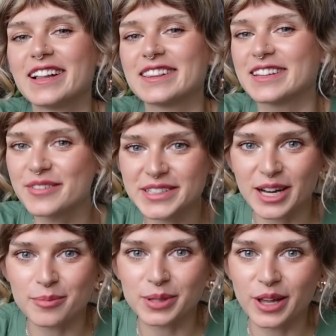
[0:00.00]
leave it
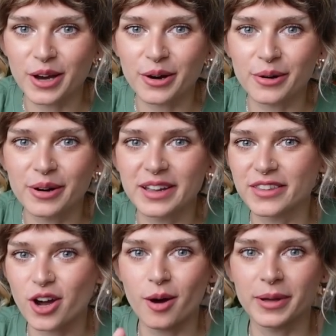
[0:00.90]
down below in
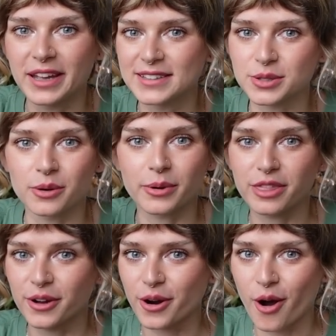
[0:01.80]
the comments or
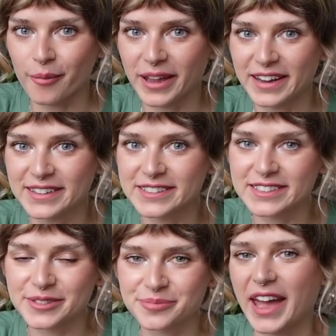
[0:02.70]
with your comment.